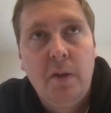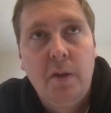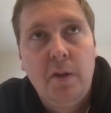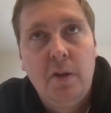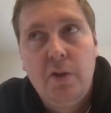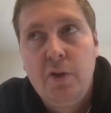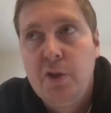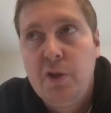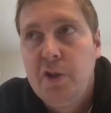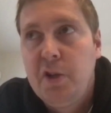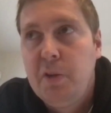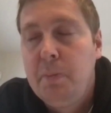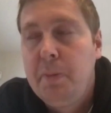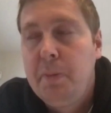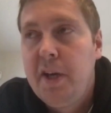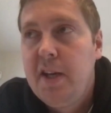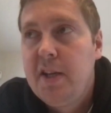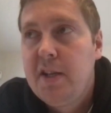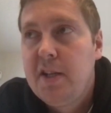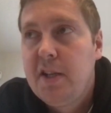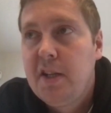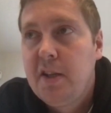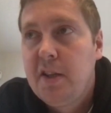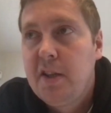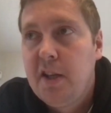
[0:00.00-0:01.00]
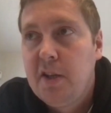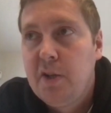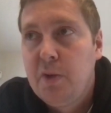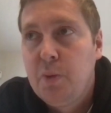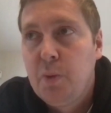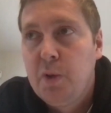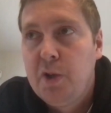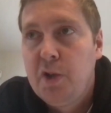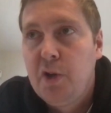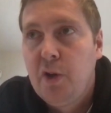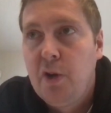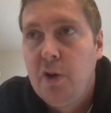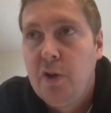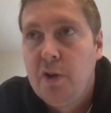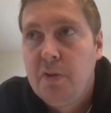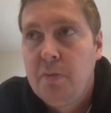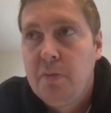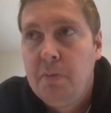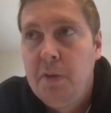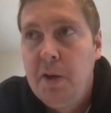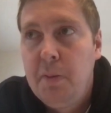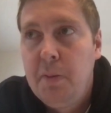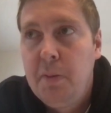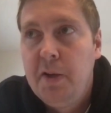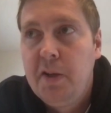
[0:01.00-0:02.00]
just your basic things, which horse
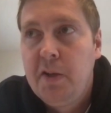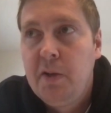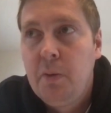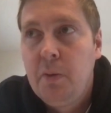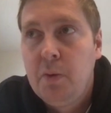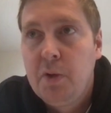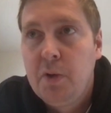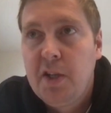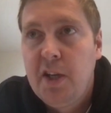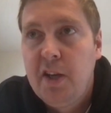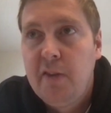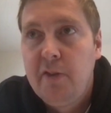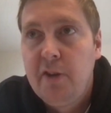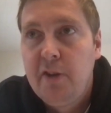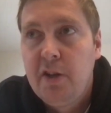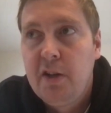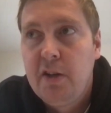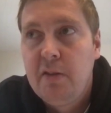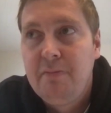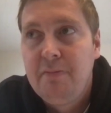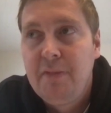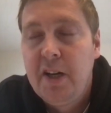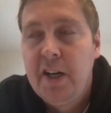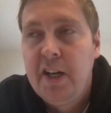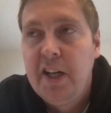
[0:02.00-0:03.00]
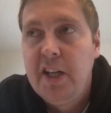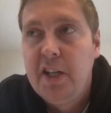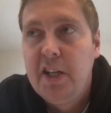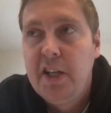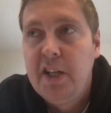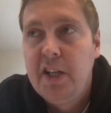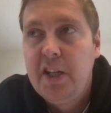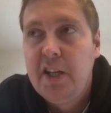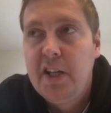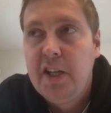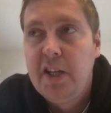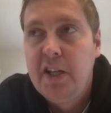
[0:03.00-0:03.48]
maybe was given a, an easy enough